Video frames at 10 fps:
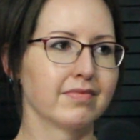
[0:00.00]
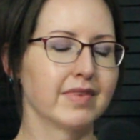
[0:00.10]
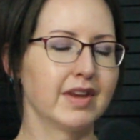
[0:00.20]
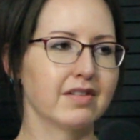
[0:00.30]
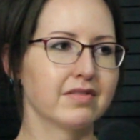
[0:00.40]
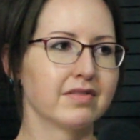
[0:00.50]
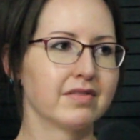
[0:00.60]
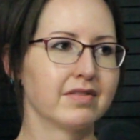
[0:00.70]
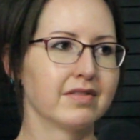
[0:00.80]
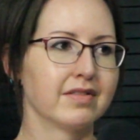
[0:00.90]
Yeah.
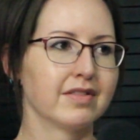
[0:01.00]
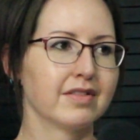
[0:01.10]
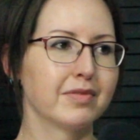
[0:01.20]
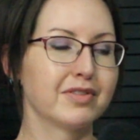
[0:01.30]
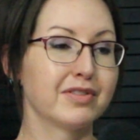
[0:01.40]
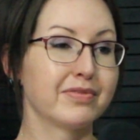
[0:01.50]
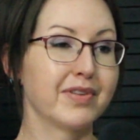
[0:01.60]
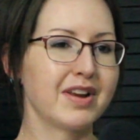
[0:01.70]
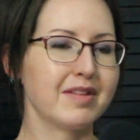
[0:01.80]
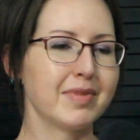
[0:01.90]
yeah. Which is
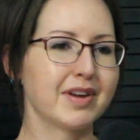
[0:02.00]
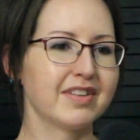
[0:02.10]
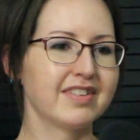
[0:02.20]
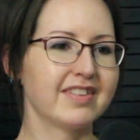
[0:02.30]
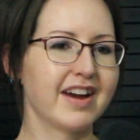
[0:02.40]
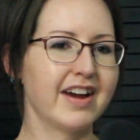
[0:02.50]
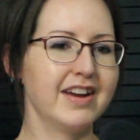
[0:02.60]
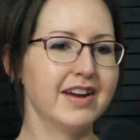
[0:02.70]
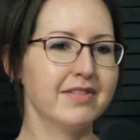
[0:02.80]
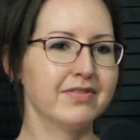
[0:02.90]
funny because I
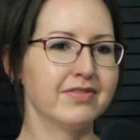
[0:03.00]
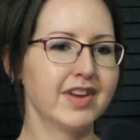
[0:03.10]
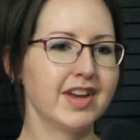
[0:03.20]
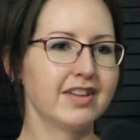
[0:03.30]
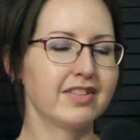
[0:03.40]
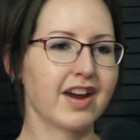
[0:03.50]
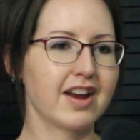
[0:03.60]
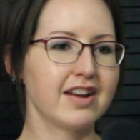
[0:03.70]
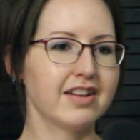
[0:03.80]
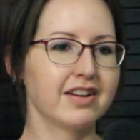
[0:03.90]
have
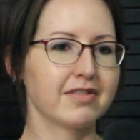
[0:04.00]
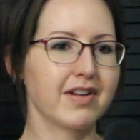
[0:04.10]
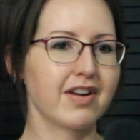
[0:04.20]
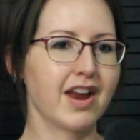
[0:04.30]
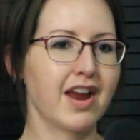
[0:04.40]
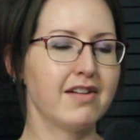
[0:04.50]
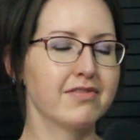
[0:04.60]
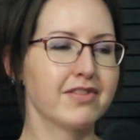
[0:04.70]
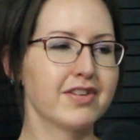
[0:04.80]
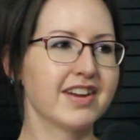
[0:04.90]
anxiety like around
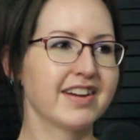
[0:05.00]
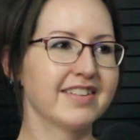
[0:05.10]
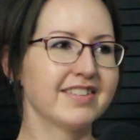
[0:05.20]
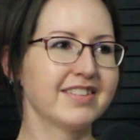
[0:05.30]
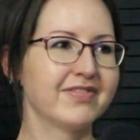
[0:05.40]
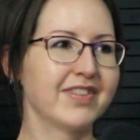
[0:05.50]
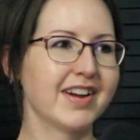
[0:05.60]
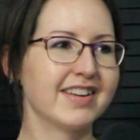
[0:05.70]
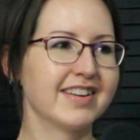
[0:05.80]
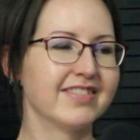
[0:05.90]
everything else,
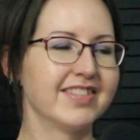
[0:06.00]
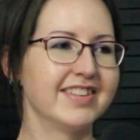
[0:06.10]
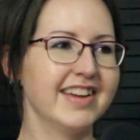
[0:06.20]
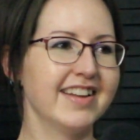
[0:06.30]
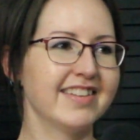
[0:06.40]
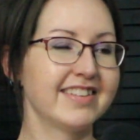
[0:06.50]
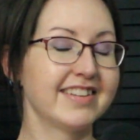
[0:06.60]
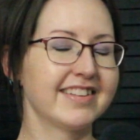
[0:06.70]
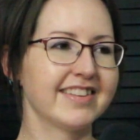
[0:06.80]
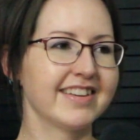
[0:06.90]
but with dancing
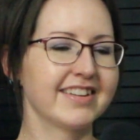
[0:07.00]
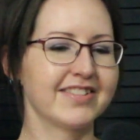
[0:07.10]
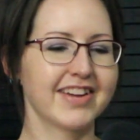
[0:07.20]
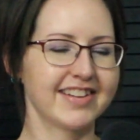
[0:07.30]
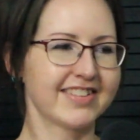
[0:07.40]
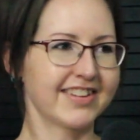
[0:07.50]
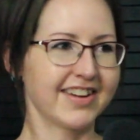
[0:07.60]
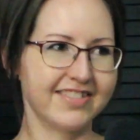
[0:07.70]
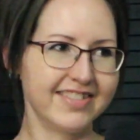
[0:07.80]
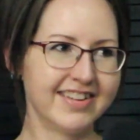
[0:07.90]
it's like, okay, let's
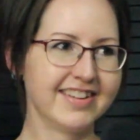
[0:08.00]
go.